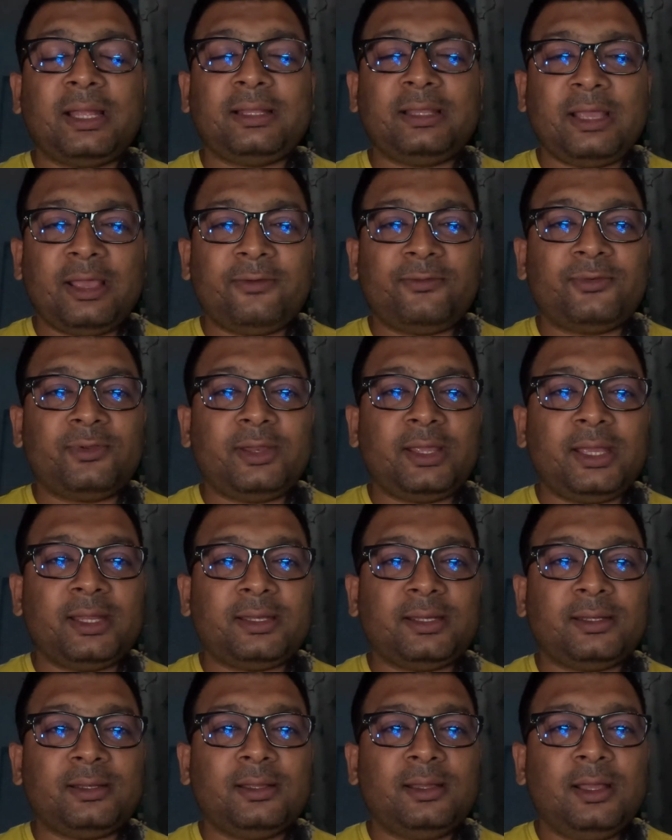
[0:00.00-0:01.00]
that they have
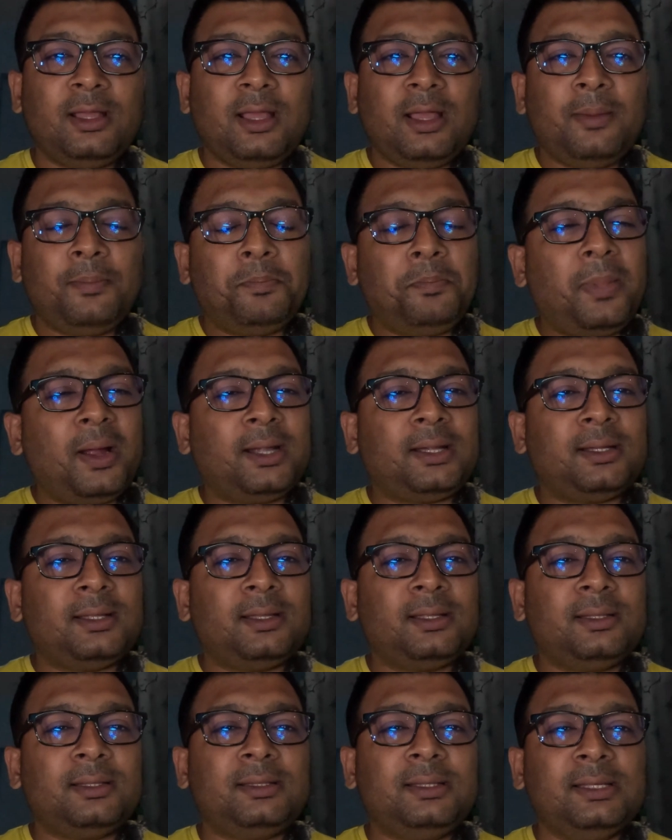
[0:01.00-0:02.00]
created, but
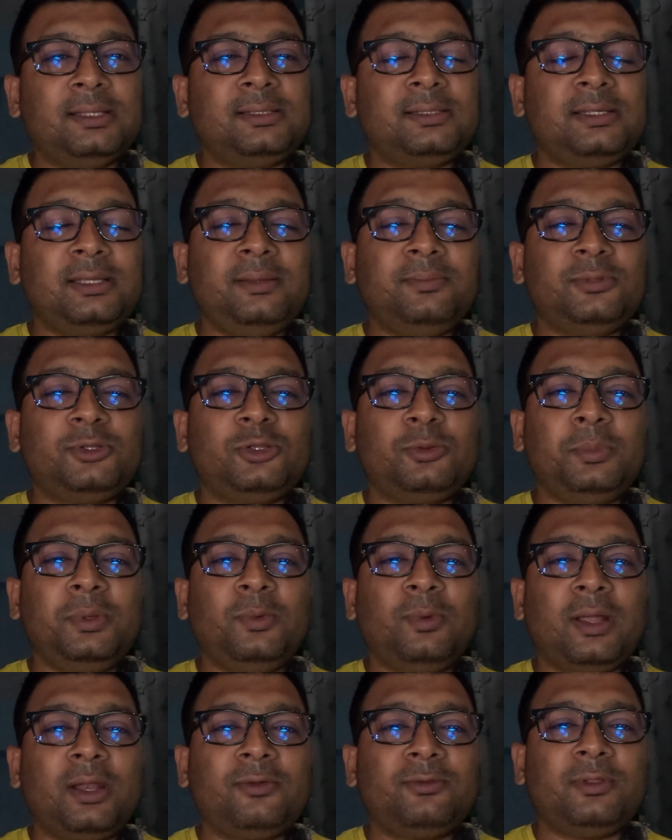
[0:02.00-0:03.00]
this seems to be
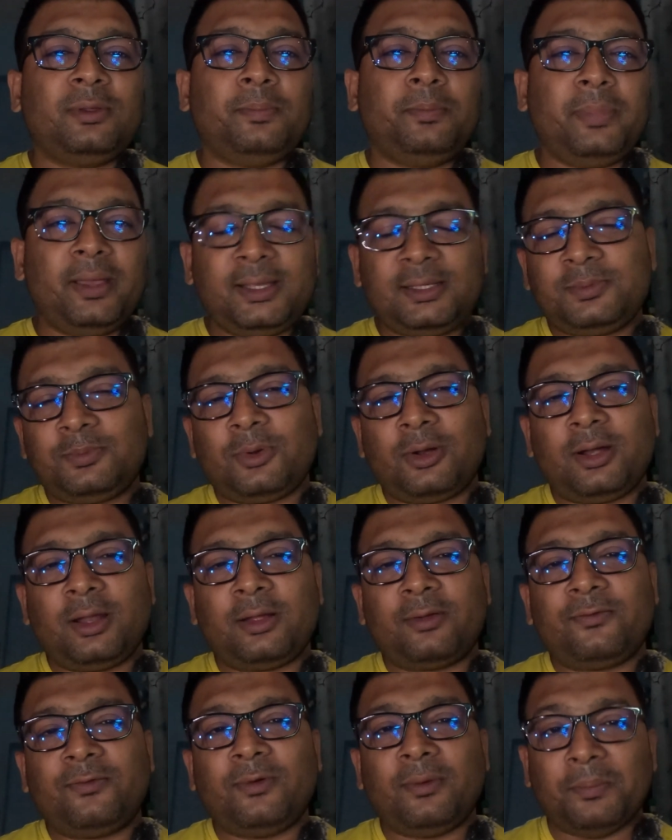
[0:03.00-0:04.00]
one of the best
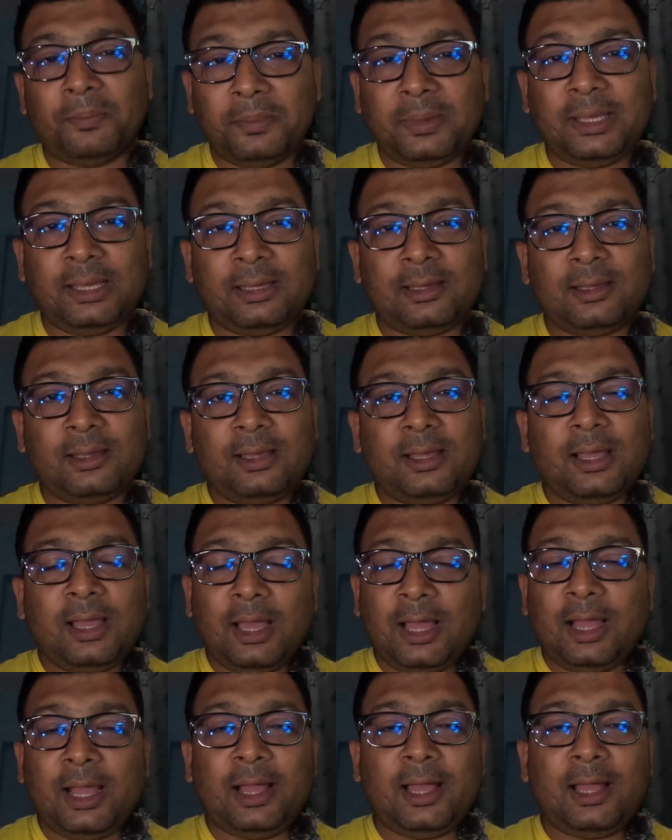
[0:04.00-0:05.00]
product for me.
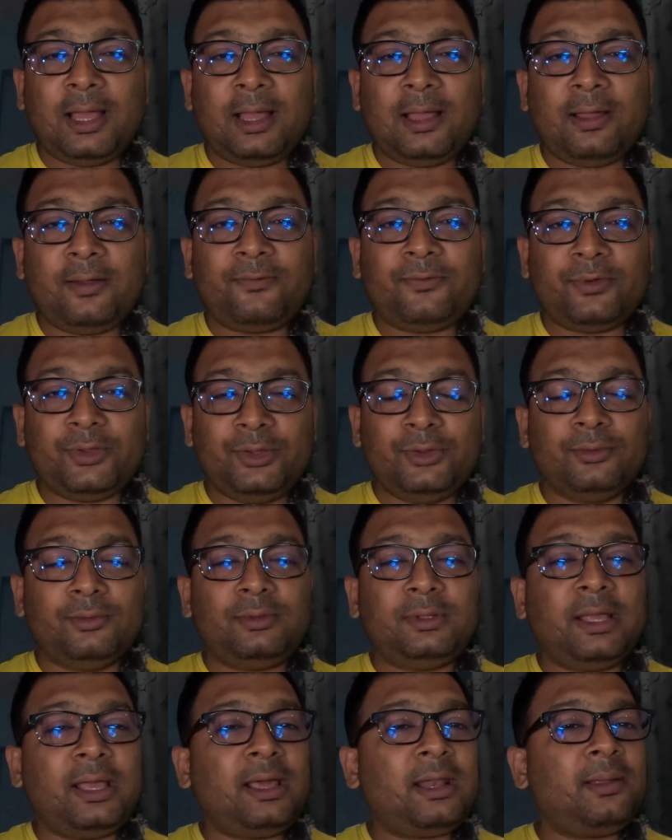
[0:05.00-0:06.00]
For you,
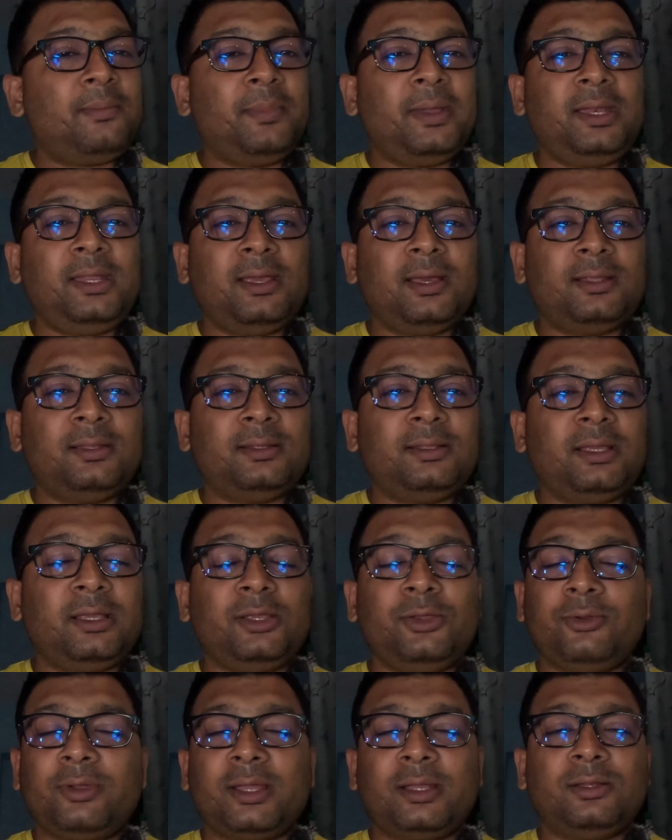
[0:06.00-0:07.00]
there are many other
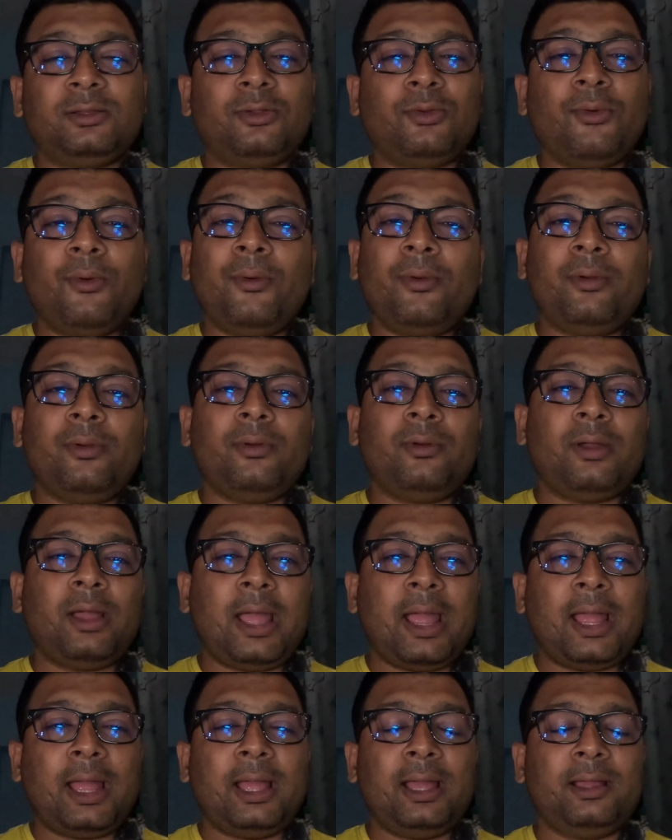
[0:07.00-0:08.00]
things. You can go
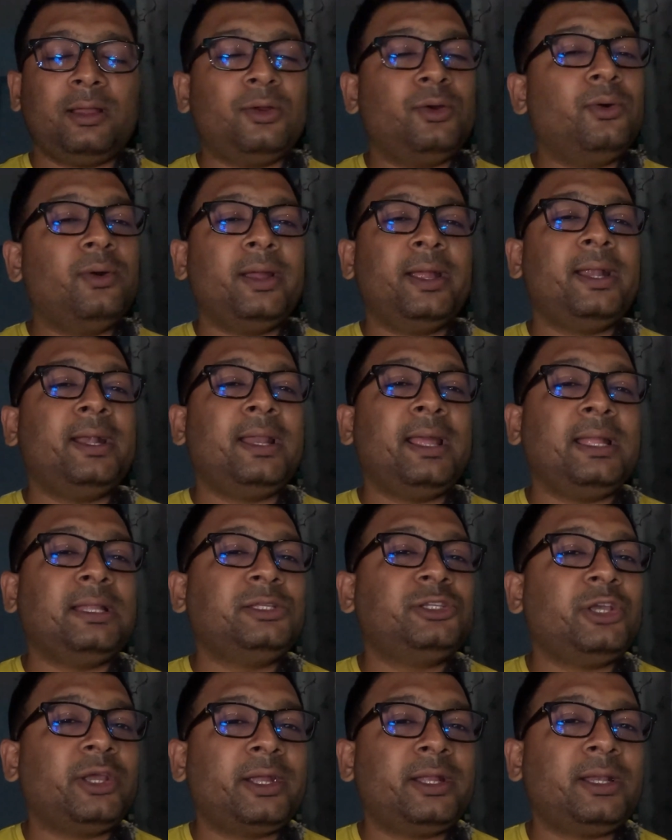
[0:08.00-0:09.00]
ahead
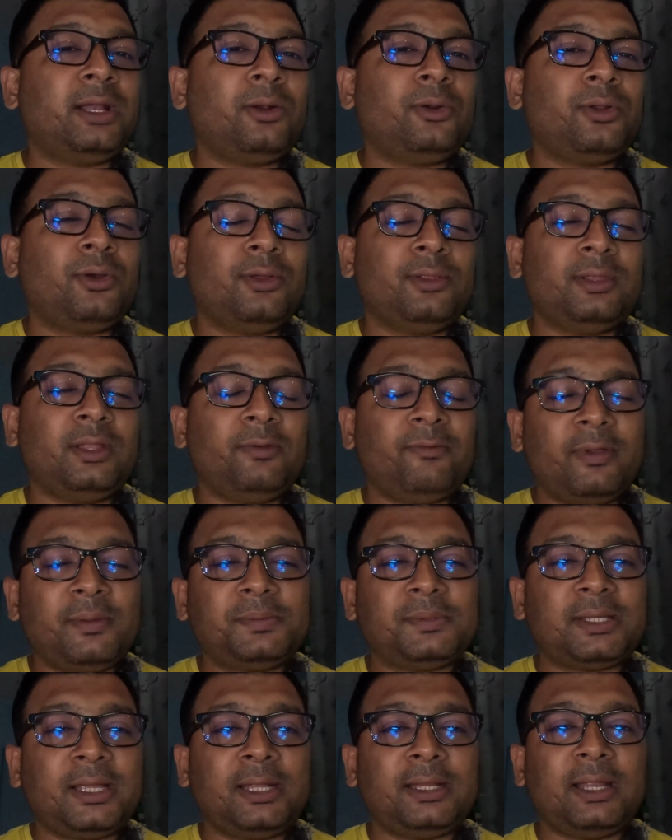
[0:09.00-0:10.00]
and check it out on their
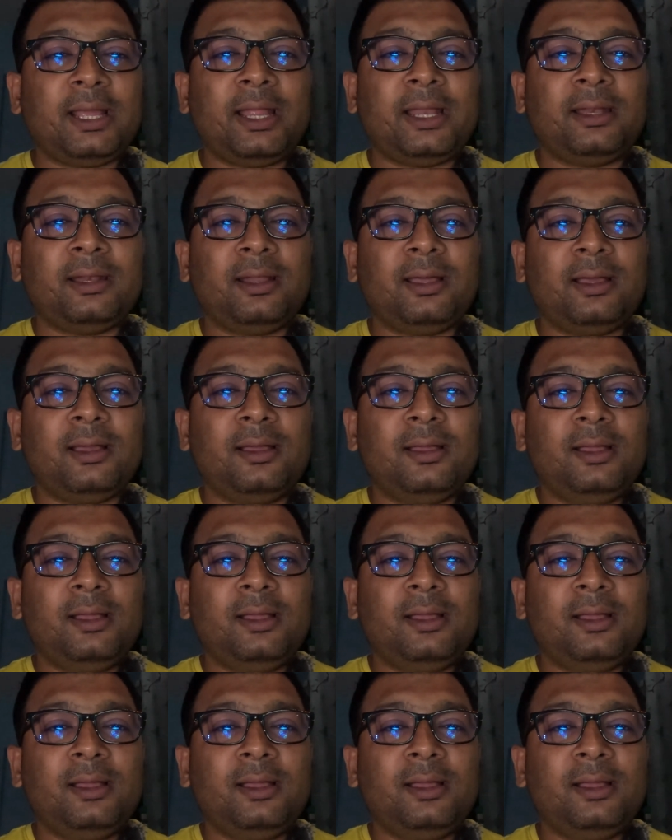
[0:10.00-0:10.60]
website and